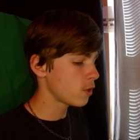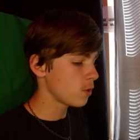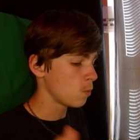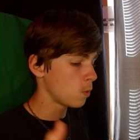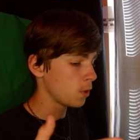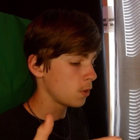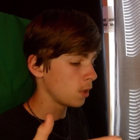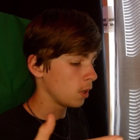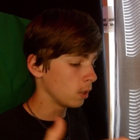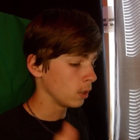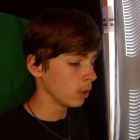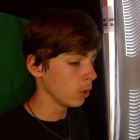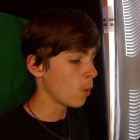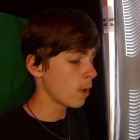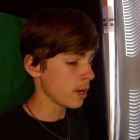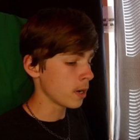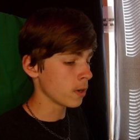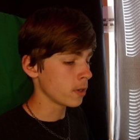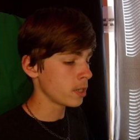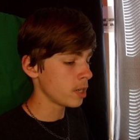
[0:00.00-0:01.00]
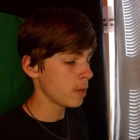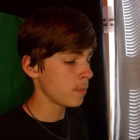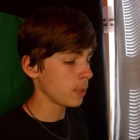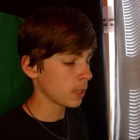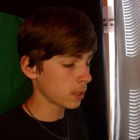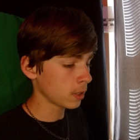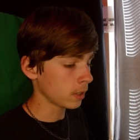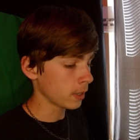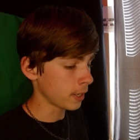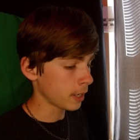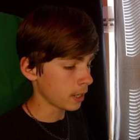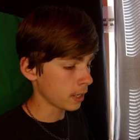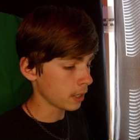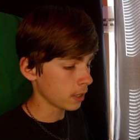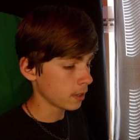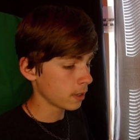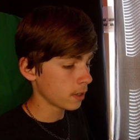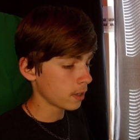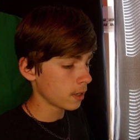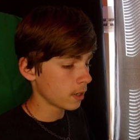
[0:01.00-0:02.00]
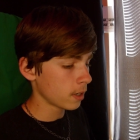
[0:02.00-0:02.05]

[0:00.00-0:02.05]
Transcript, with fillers: with a lawyer typically,